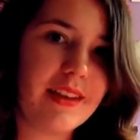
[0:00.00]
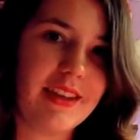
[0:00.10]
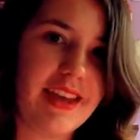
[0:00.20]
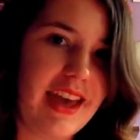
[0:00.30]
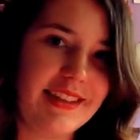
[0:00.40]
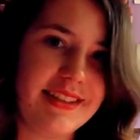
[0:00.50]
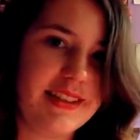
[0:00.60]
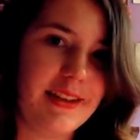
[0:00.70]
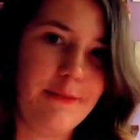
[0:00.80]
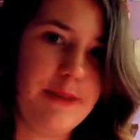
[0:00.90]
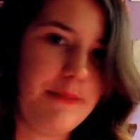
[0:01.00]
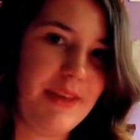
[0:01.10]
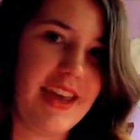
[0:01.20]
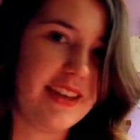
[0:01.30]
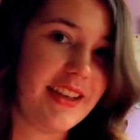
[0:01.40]
get a
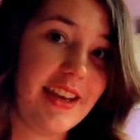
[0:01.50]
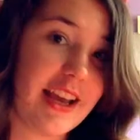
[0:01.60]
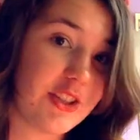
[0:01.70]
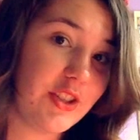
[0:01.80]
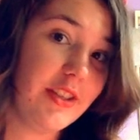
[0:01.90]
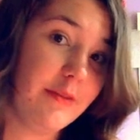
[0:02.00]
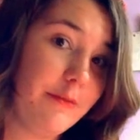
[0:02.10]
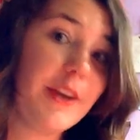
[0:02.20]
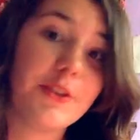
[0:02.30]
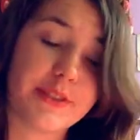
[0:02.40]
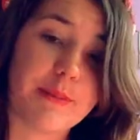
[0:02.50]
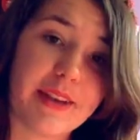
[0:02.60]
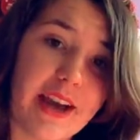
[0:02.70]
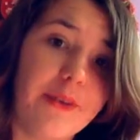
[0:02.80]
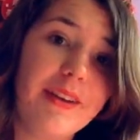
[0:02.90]
VPN connection, figure something
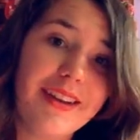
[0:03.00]
out.